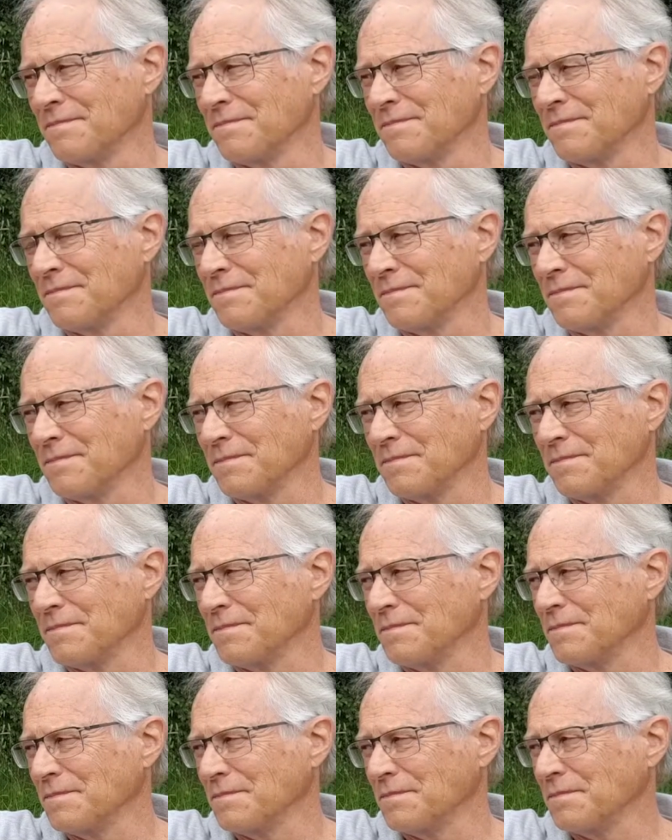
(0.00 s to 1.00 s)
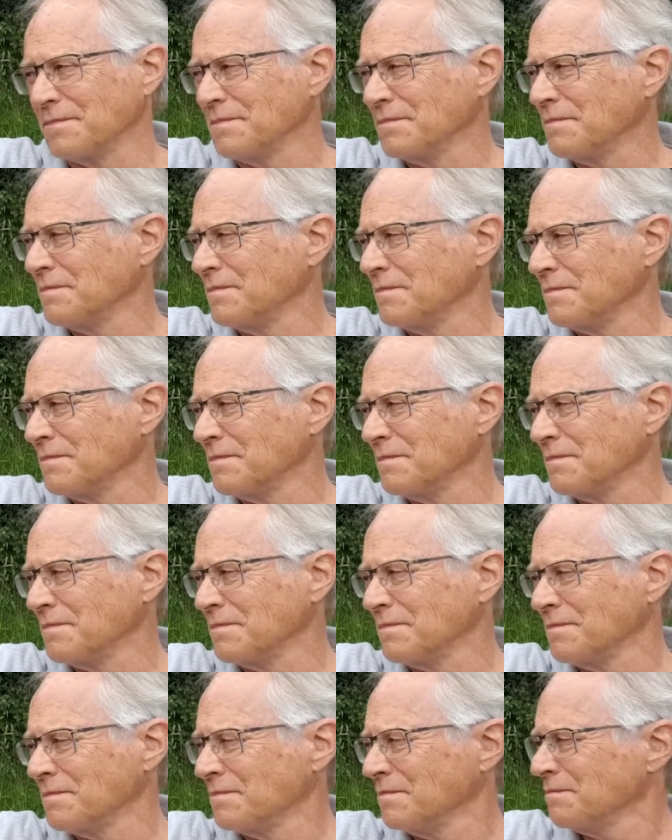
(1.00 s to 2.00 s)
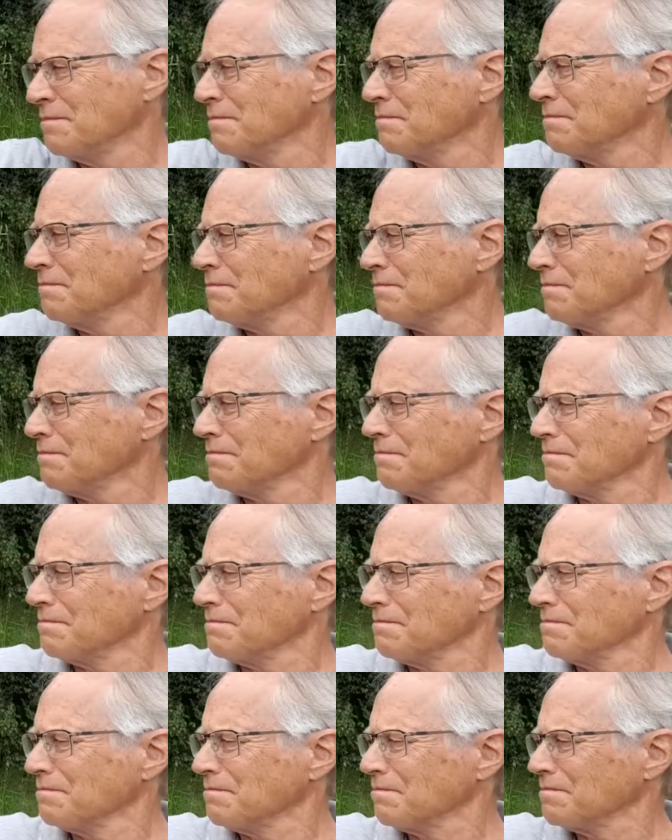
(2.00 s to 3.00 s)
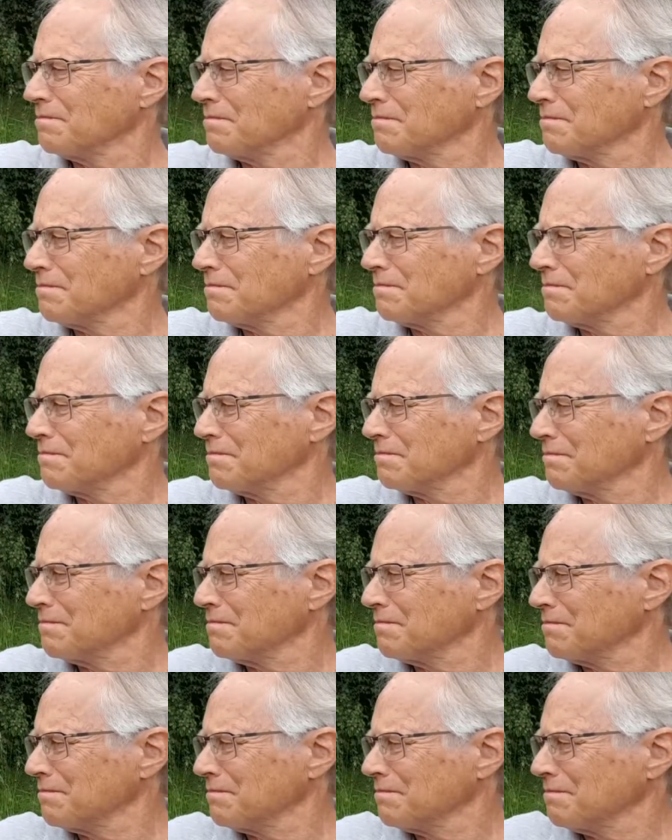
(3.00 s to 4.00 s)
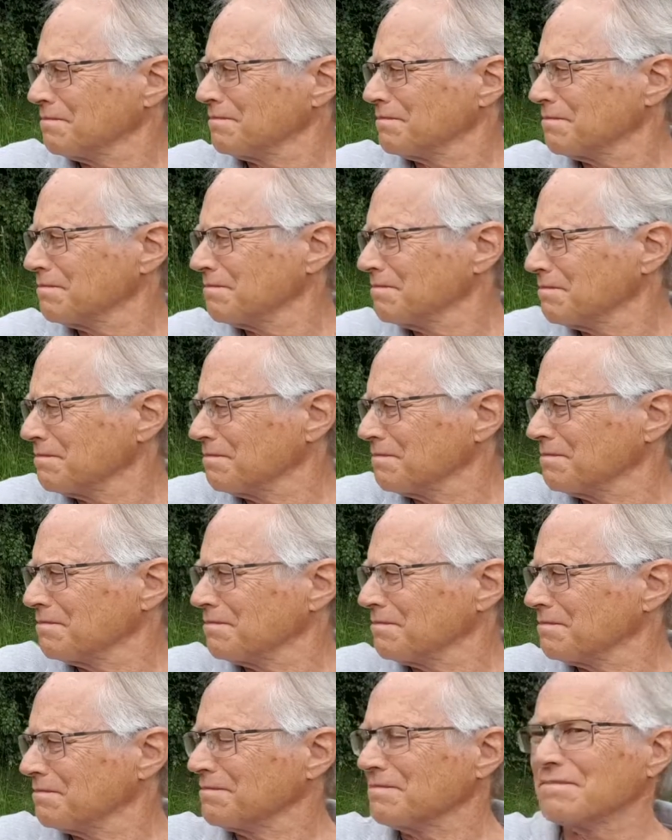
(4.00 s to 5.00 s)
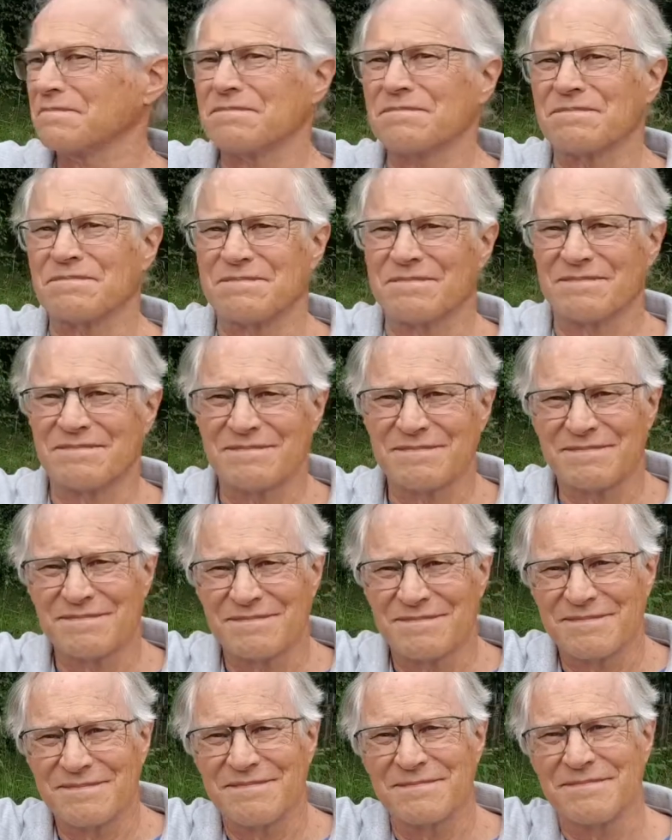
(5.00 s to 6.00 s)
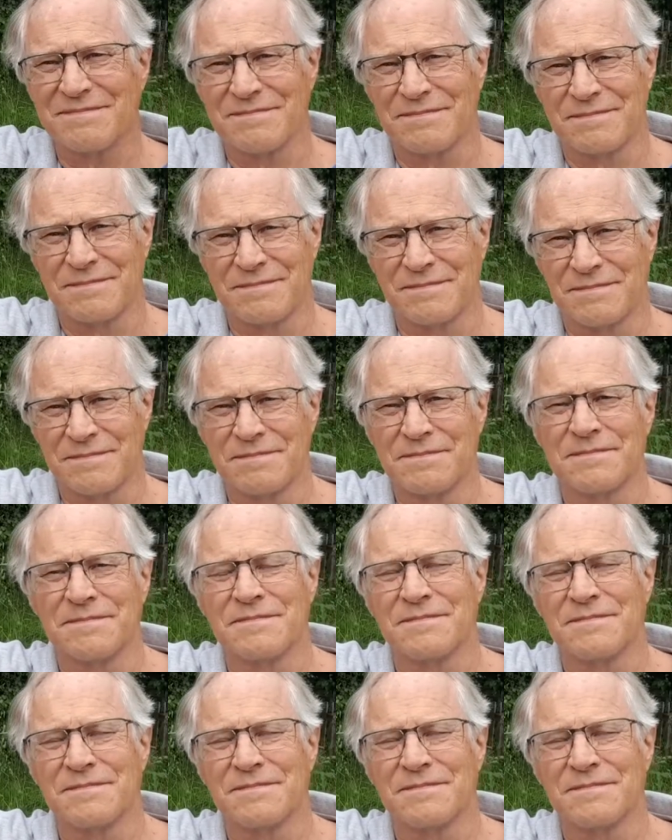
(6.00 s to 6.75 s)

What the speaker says: (not speaking)